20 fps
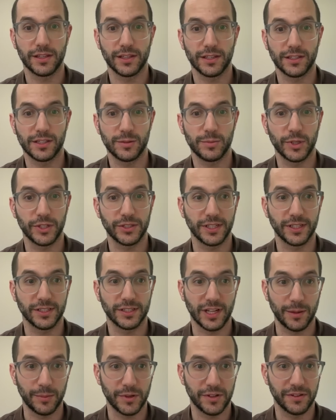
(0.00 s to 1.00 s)
this is built on
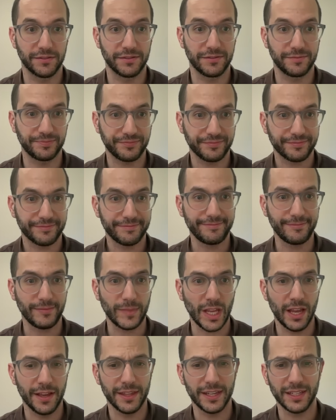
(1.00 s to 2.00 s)
top of.
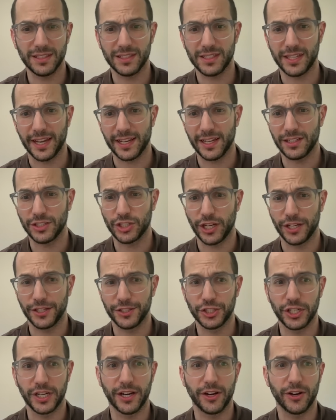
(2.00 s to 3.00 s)
I think the second
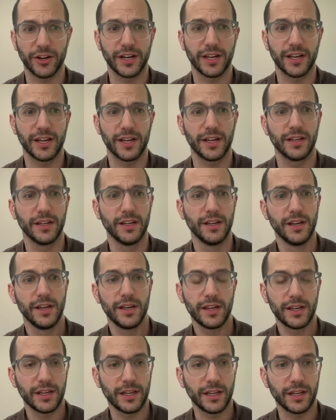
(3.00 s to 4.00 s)
challenging area
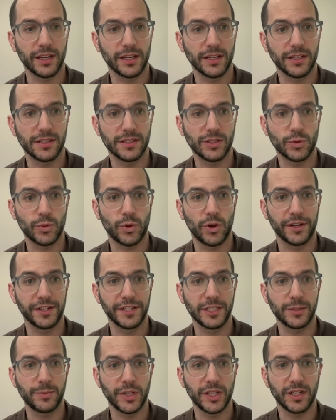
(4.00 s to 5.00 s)
is quality,
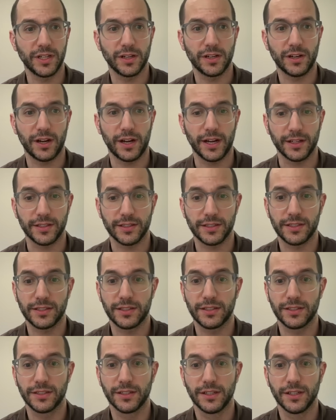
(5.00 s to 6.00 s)
speed, and
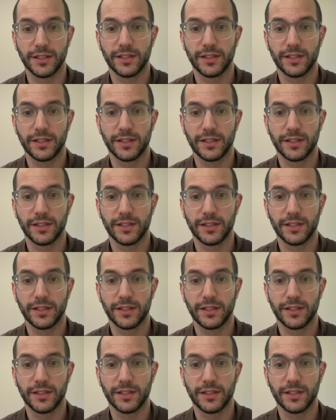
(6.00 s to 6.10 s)
cost.